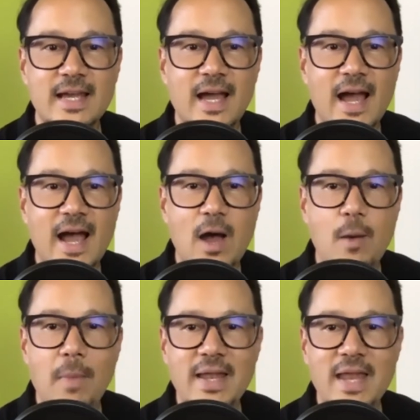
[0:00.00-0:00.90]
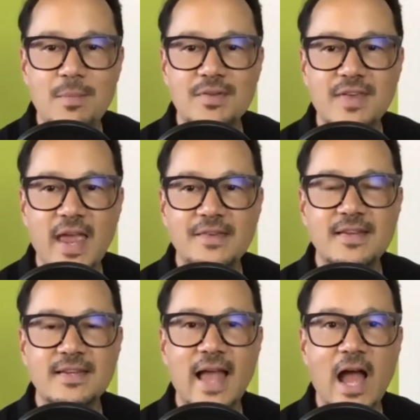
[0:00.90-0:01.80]
My name is
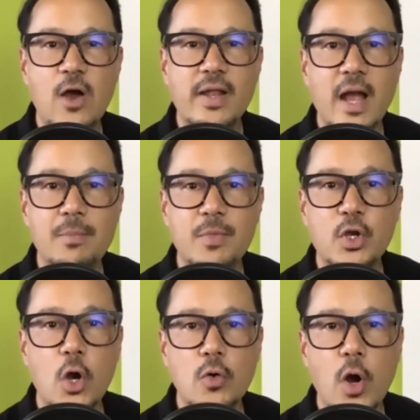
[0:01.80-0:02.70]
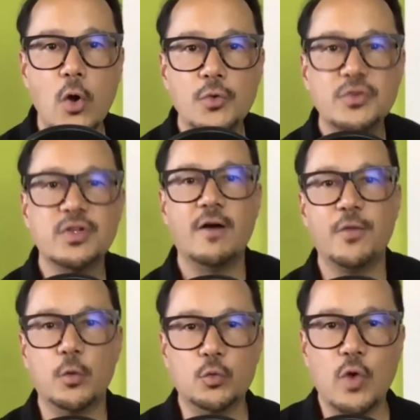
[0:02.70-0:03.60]
Casey Lau, and I'm the co-host of
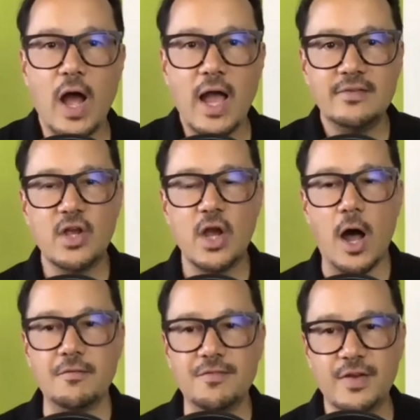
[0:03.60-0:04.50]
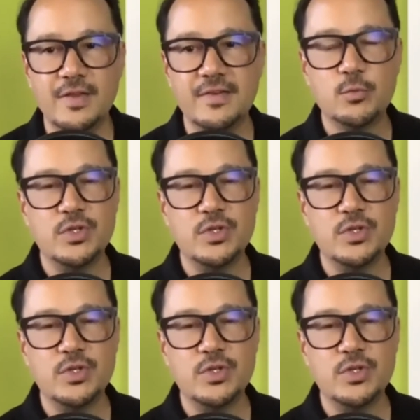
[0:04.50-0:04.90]
the RISE conference,